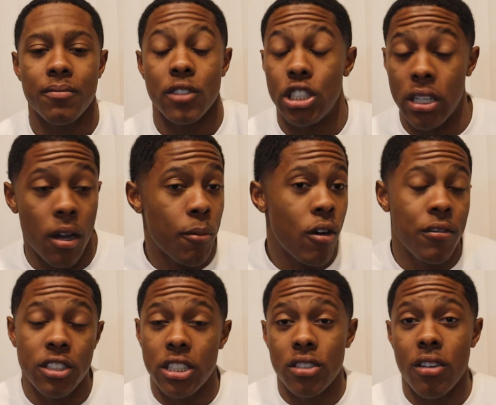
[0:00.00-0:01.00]
She come
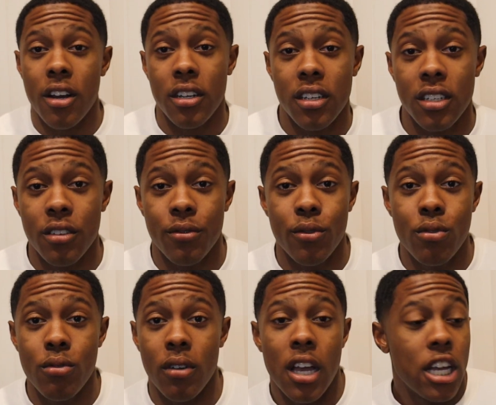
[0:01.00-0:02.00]
over. She start cooking the
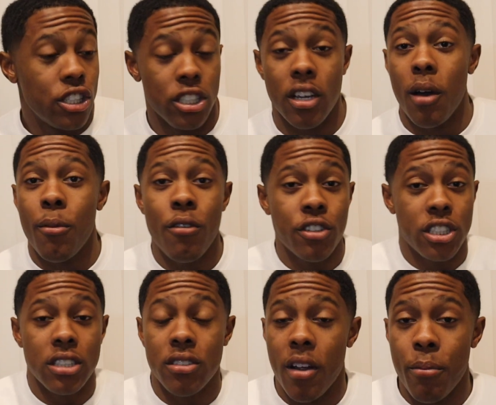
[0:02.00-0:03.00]
food. She come over.
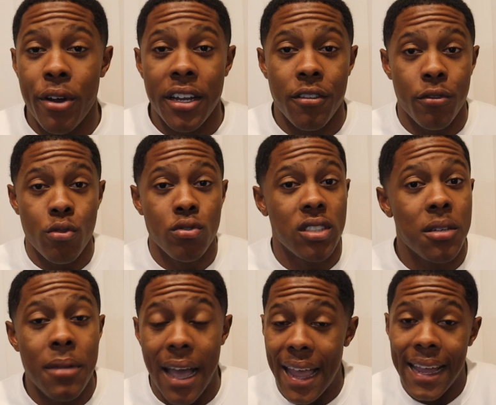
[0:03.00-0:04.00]
She start bringing the food
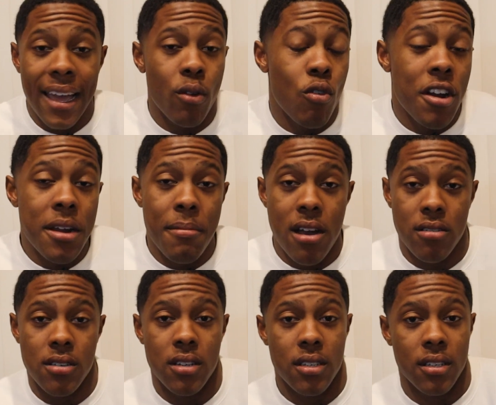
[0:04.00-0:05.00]
to me. I ain't gotta worry
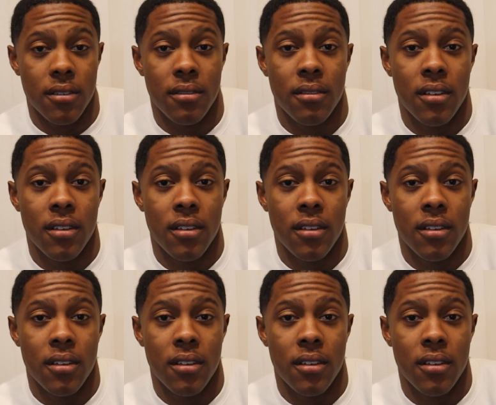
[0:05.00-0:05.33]
about cooking.